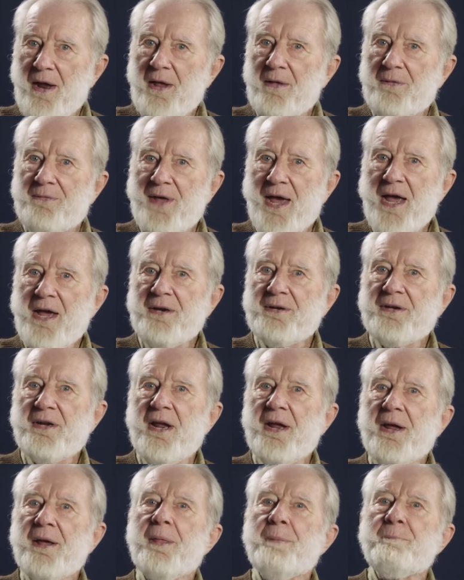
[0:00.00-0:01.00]
That
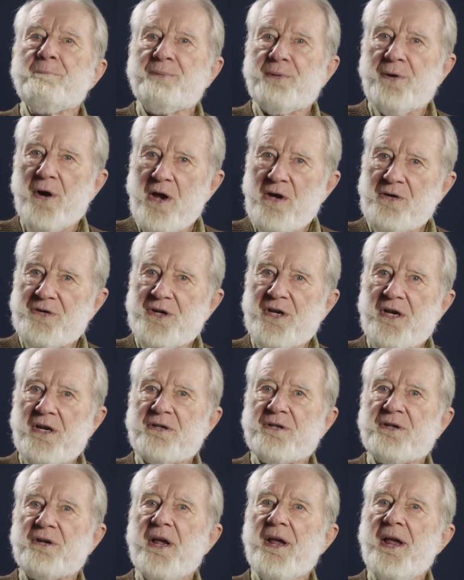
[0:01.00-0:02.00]

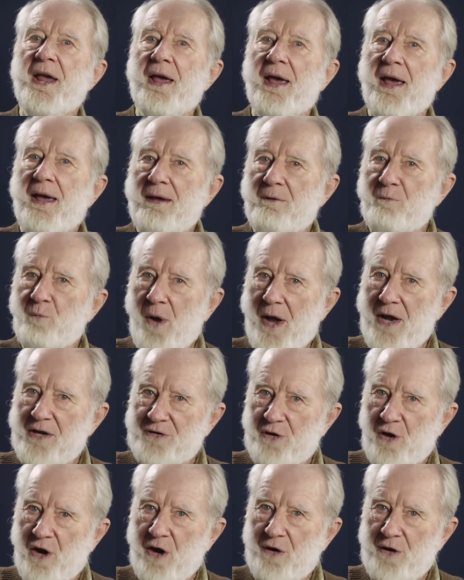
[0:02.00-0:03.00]
process has
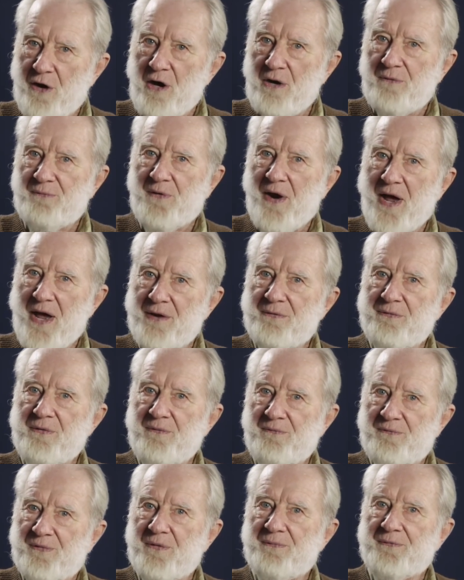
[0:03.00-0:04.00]
gone on for
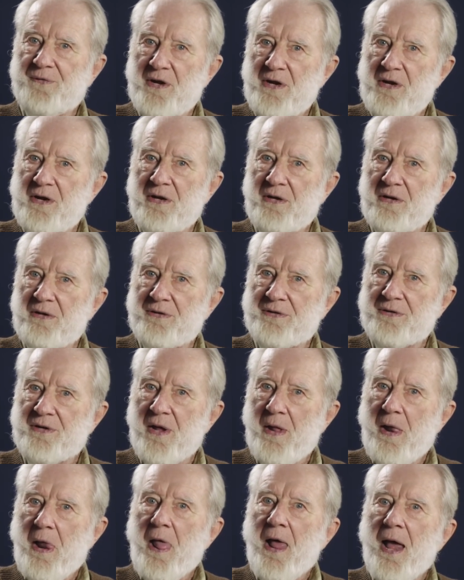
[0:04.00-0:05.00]
150 years.
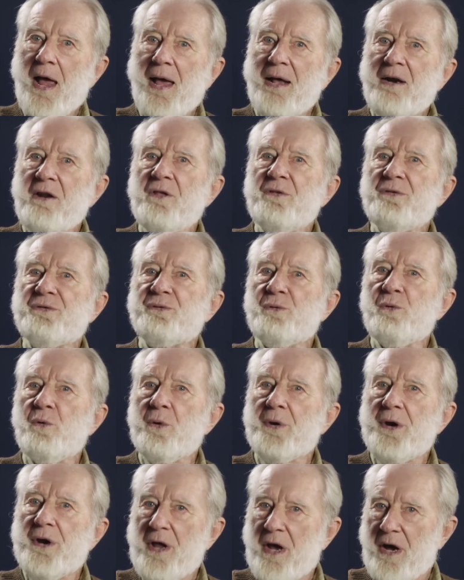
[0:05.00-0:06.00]
Alan
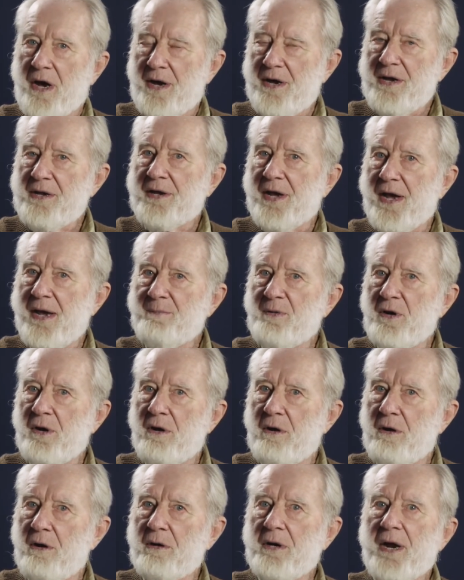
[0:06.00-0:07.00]
Thorne and I came
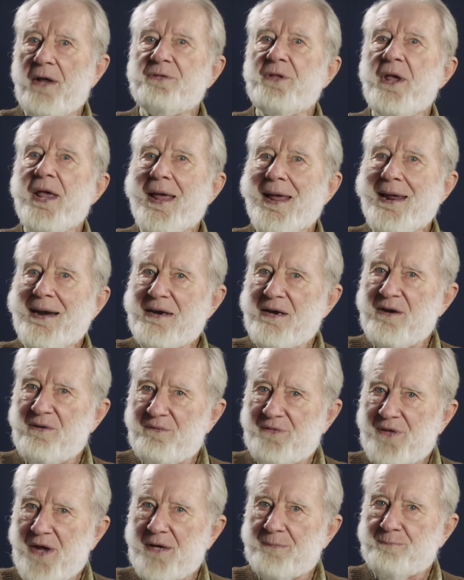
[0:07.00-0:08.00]
along at the end
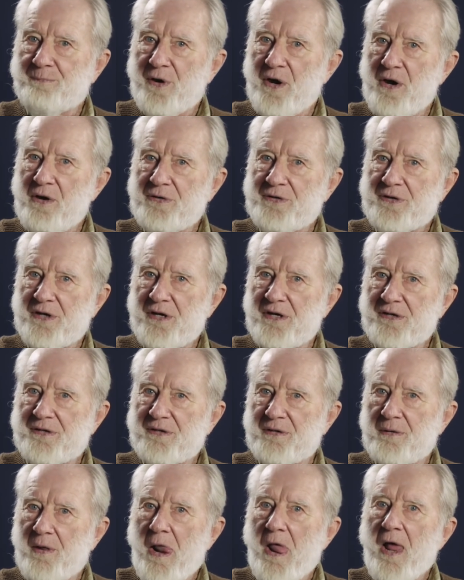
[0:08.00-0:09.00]
of that
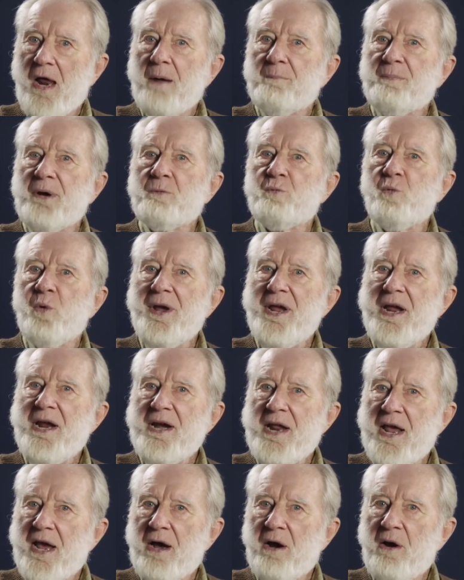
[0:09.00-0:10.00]
process, but we
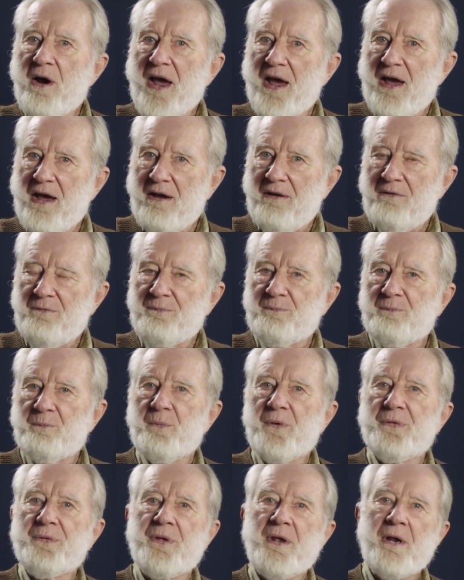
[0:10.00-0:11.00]
now have,
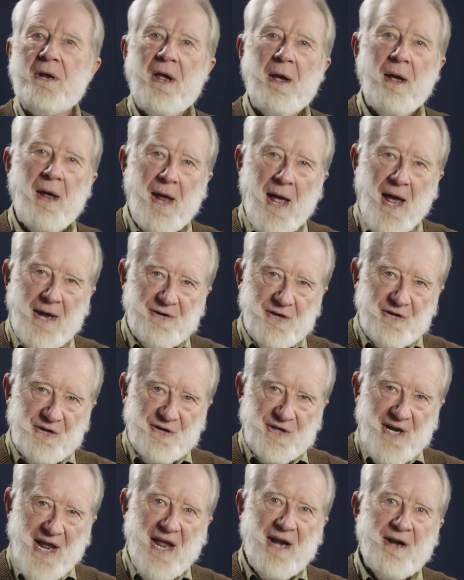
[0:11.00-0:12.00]
with the
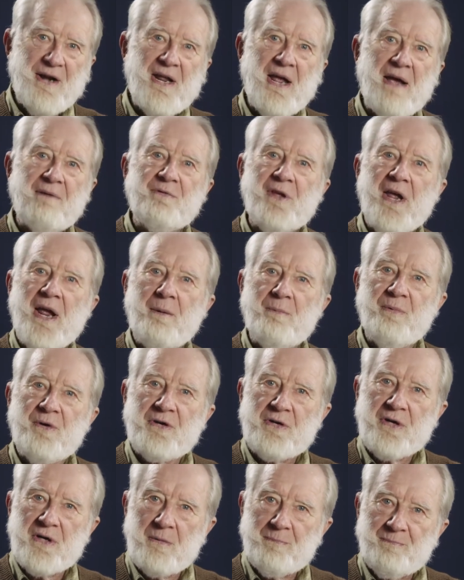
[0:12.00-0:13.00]
understanding of the
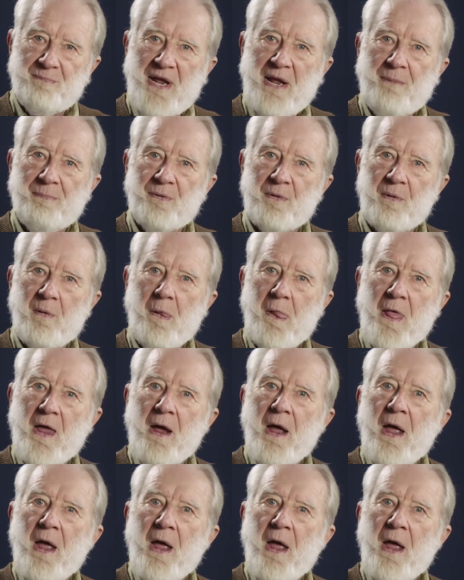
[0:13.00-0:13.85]
Aboriginal people,